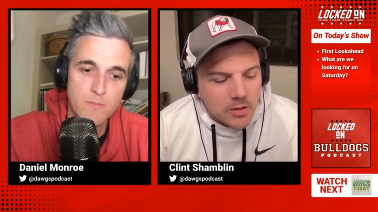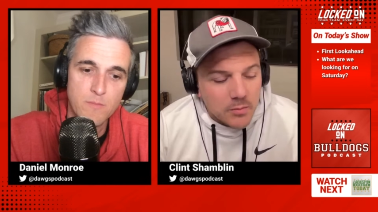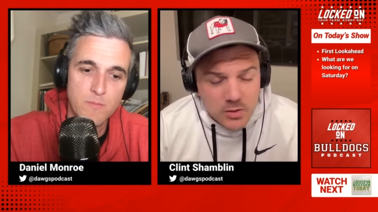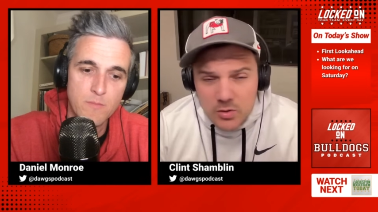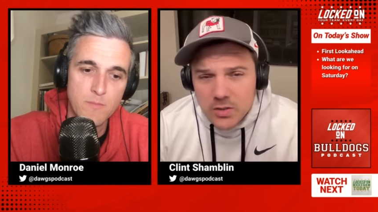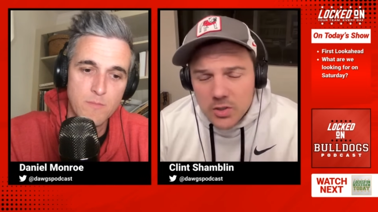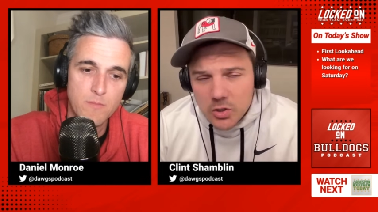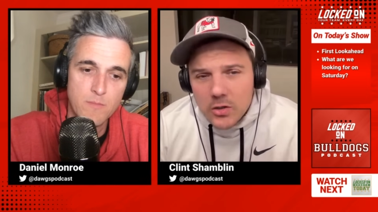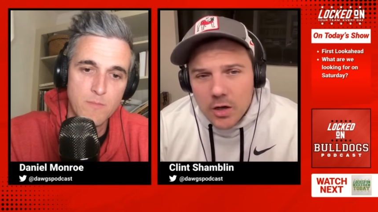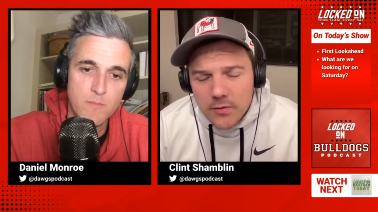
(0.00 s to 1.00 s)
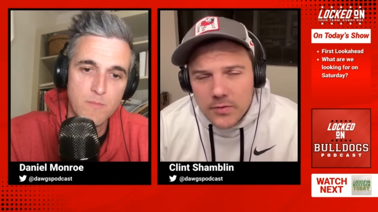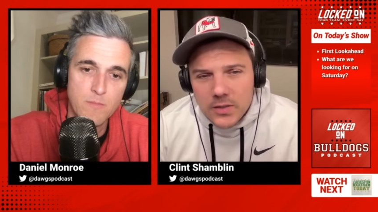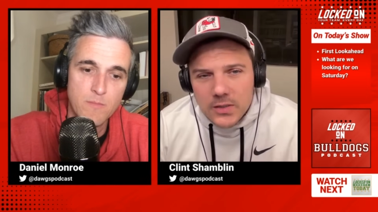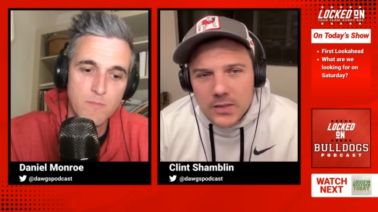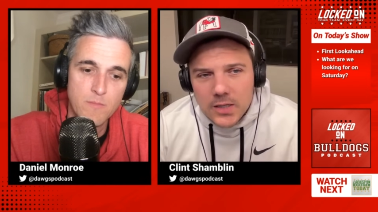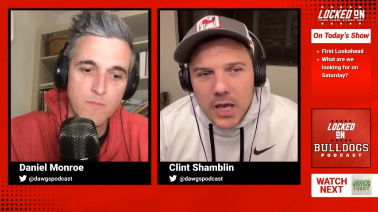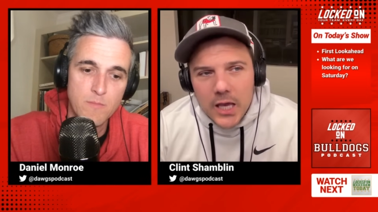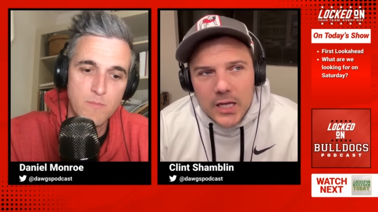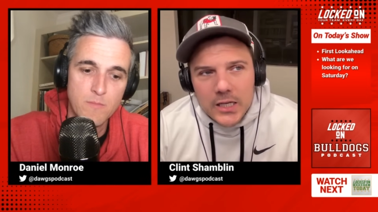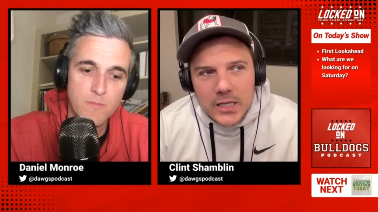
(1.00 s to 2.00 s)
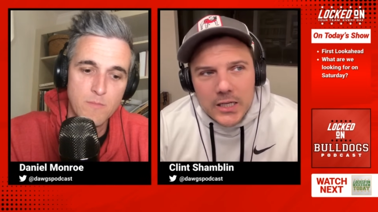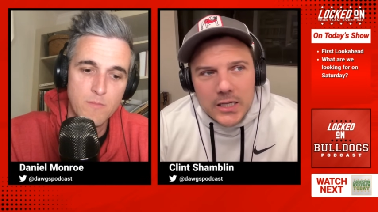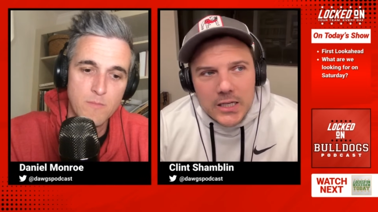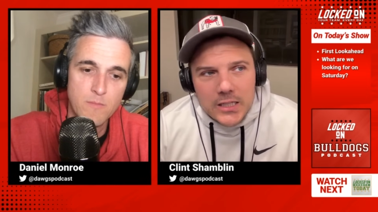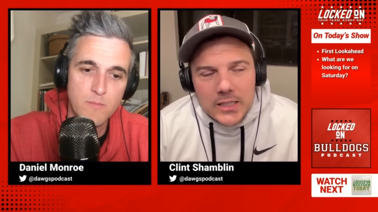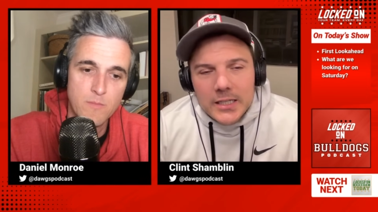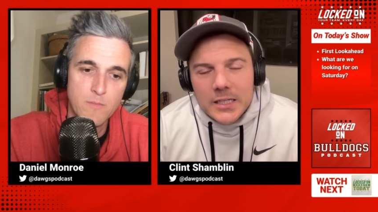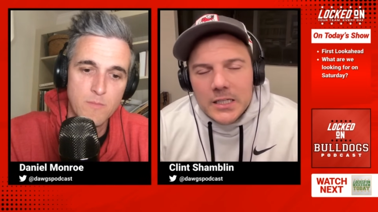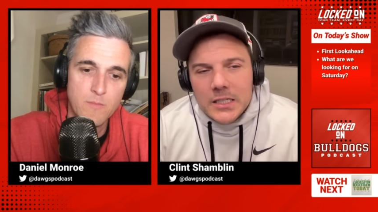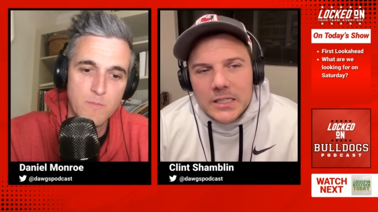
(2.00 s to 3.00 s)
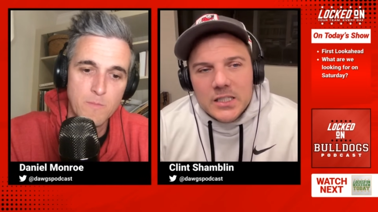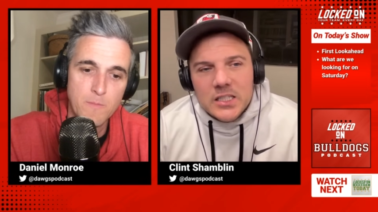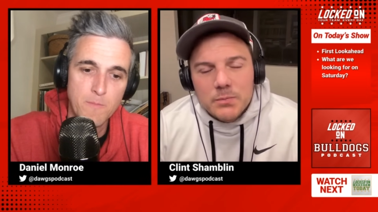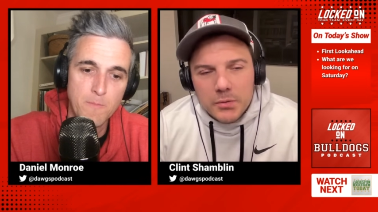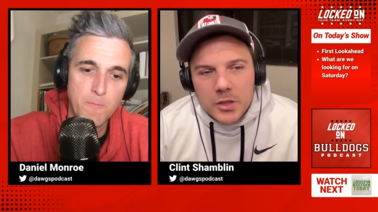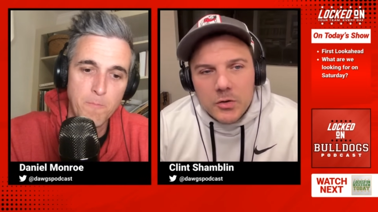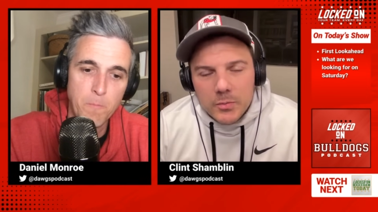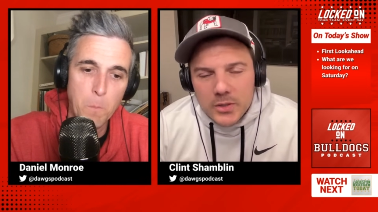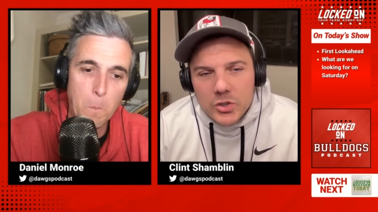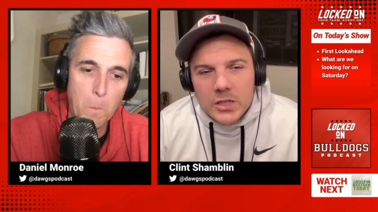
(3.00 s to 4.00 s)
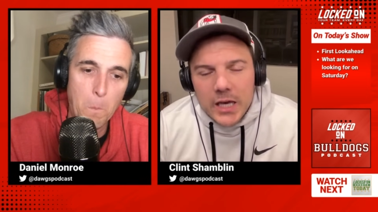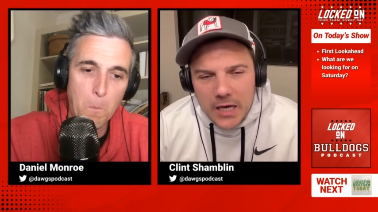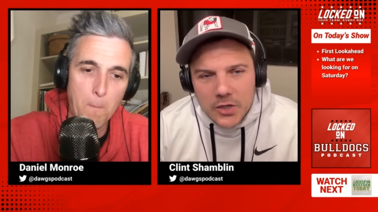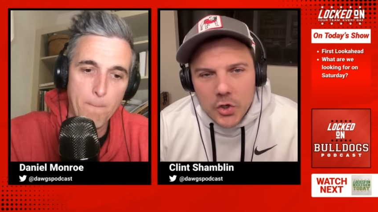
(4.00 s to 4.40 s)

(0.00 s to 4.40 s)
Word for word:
Speaker 1: Missouri's a good offense, and they didn't explode. Missouri at